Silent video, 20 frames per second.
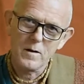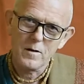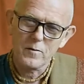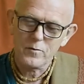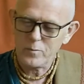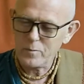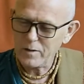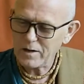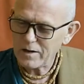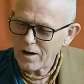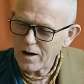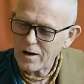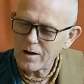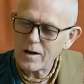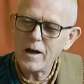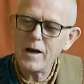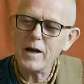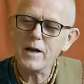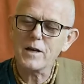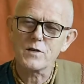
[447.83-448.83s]
From the young
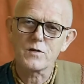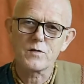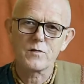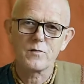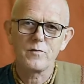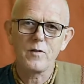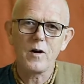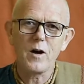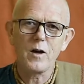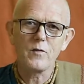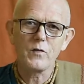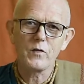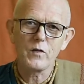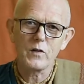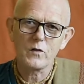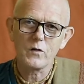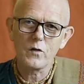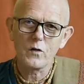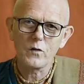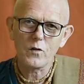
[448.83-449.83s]
age,
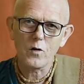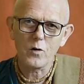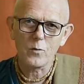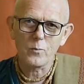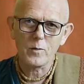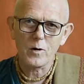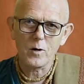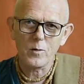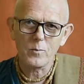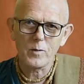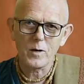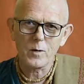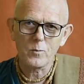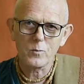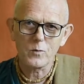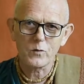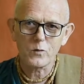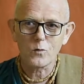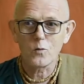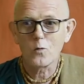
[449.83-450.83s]
5-6 years old, Prabhupada
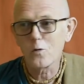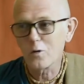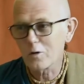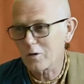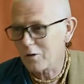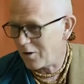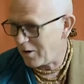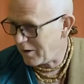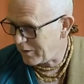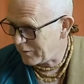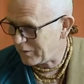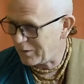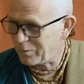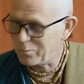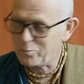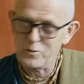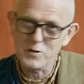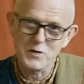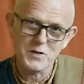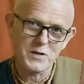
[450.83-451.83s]
was
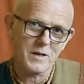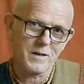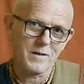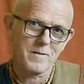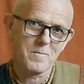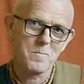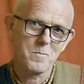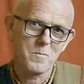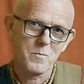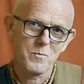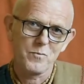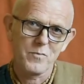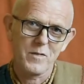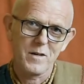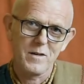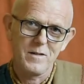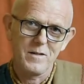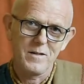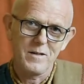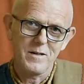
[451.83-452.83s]
organizing preaching,
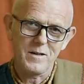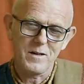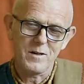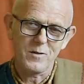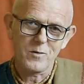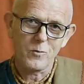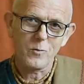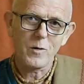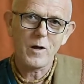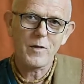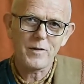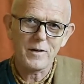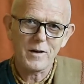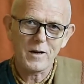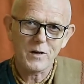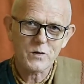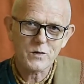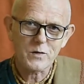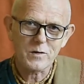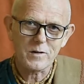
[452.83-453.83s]
the Rath
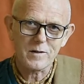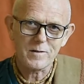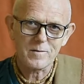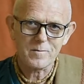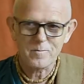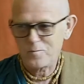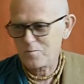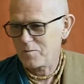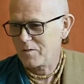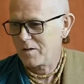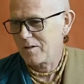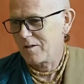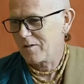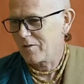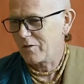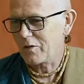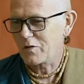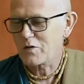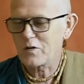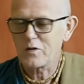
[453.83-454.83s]
Yatra, and
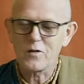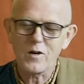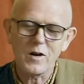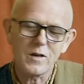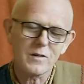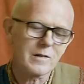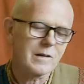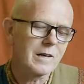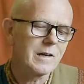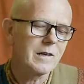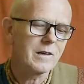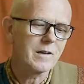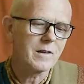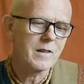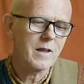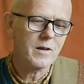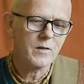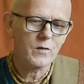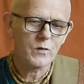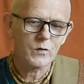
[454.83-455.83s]
such a nice leela
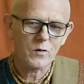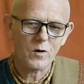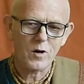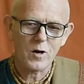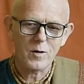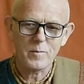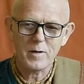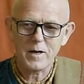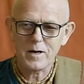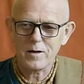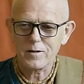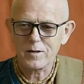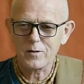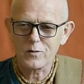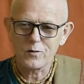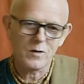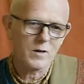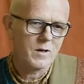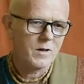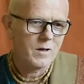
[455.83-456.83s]
there described how
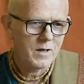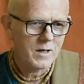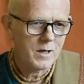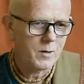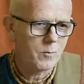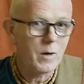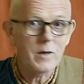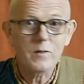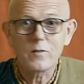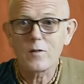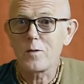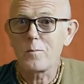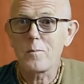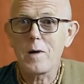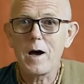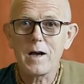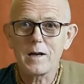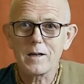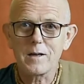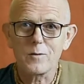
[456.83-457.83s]
he went to the
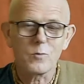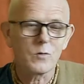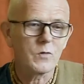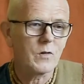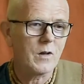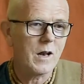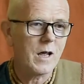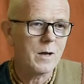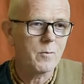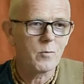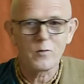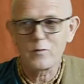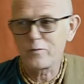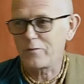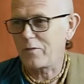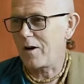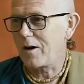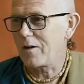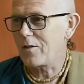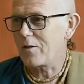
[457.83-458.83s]
market, was unable to
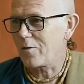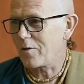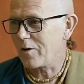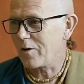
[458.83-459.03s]
find the